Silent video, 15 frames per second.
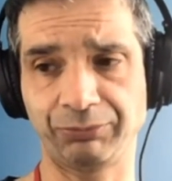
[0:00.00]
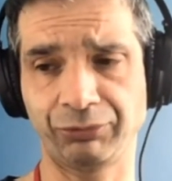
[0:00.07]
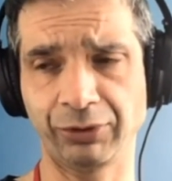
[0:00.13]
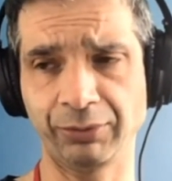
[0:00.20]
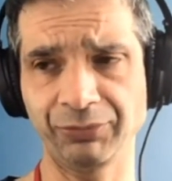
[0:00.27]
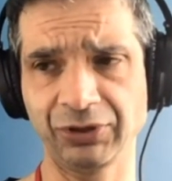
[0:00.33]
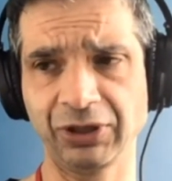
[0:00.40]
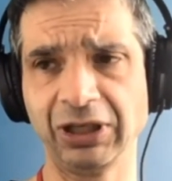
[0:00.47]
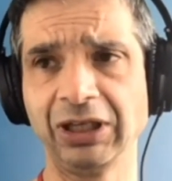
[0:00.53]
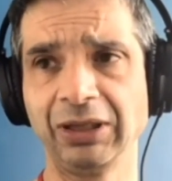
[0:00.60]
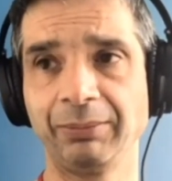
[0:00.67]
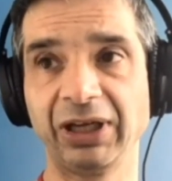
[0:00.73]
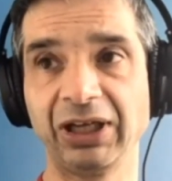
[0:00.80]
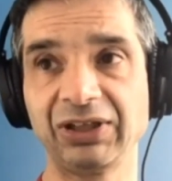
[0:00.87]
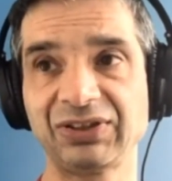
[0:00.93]
prompt,
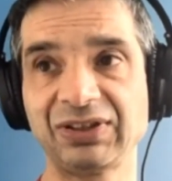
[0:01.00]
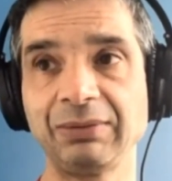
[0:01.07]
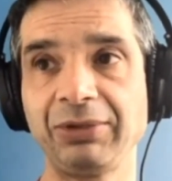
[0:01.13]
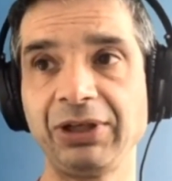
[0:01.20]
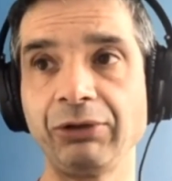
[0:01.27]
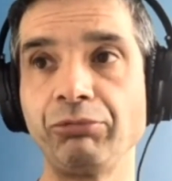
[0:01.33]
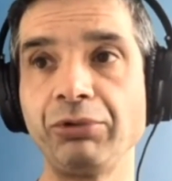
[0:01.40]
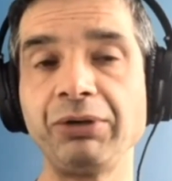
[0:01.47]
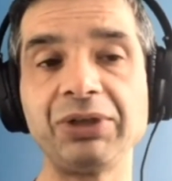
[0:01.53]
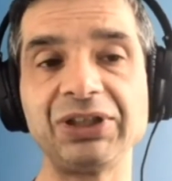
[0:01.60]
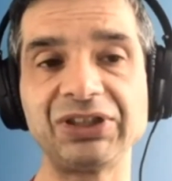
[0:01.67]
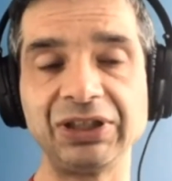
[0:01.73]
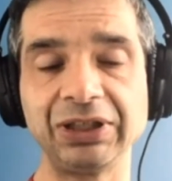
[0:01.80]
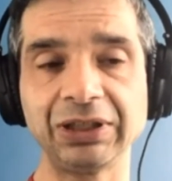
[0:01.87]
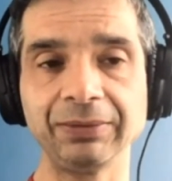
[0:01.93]
by simply
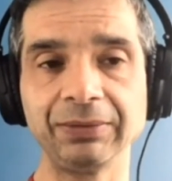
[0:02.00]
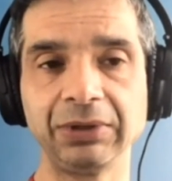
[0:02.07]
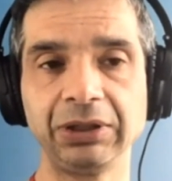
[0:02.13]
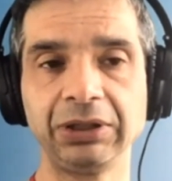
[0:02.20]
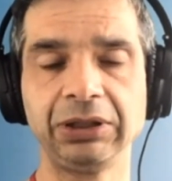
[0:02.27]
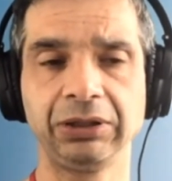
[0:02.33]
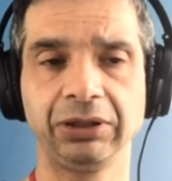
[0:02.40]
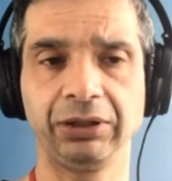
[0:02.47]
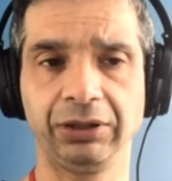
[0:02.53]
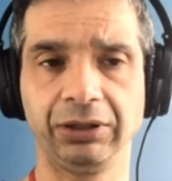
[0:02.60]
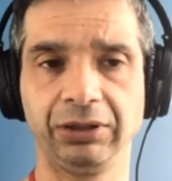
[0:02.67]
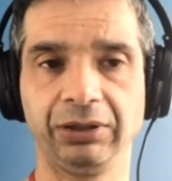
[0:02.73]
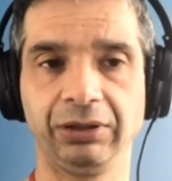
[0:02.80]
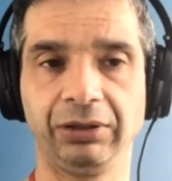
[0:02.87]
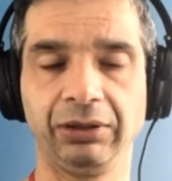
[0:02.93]
rereading
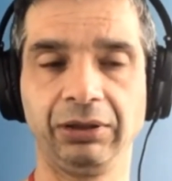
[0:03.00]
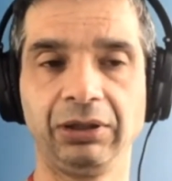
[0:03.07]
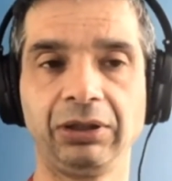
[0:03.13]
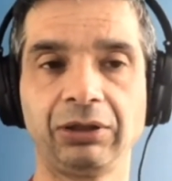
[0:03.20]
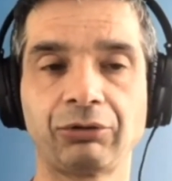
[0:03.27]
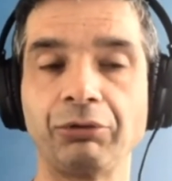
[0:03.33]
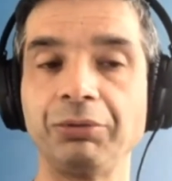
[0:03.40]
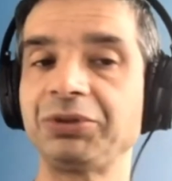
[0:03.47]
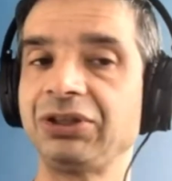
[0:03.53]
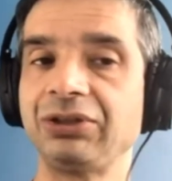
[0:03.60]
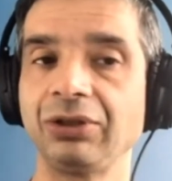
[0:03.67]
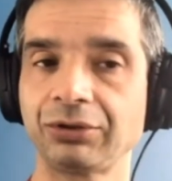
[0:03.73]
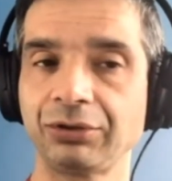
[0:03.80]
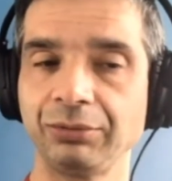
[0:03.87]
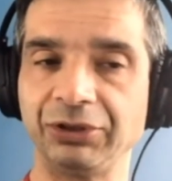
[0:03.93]
corrupted
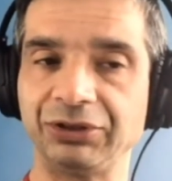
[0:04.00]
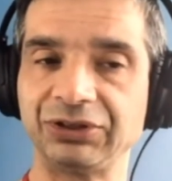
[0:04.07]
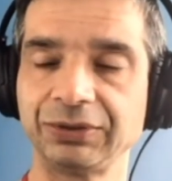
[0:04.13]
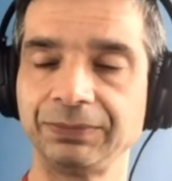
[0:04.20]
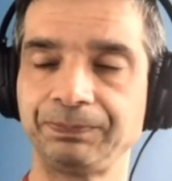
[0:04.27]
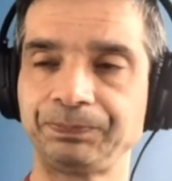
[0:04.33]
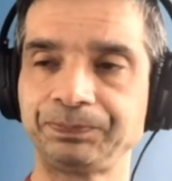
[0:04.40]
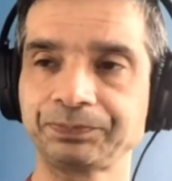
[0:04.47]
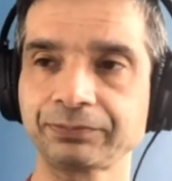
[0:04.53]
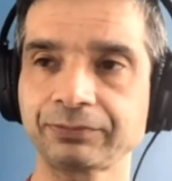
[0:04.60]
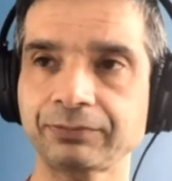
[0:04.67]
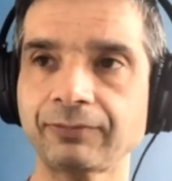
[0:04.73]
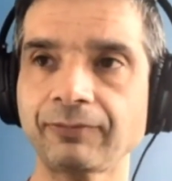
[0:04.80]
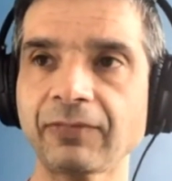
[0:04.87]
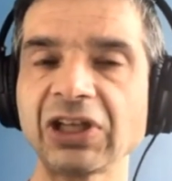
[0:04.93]
documents,
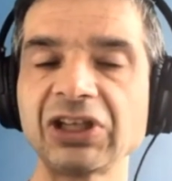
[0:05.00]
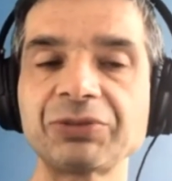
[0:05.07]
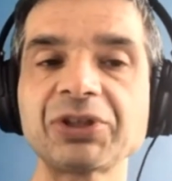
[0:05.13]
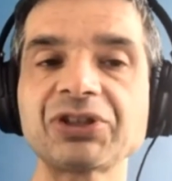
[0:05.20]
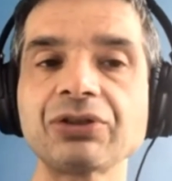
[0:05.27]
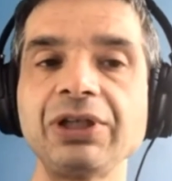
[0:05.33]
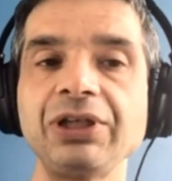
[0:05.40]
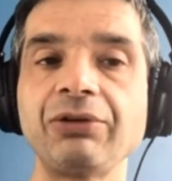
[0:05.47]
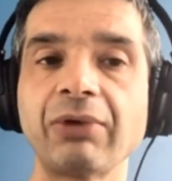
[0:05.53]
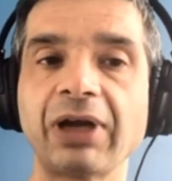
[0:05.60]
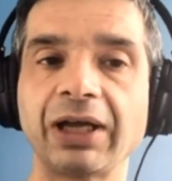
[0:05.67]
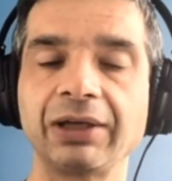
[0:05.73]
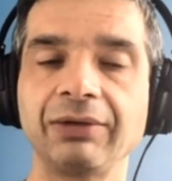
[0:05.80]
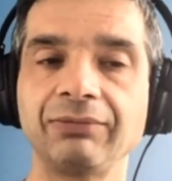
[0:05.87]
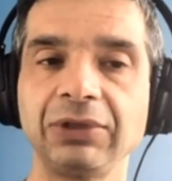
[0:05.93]
especially in RAG.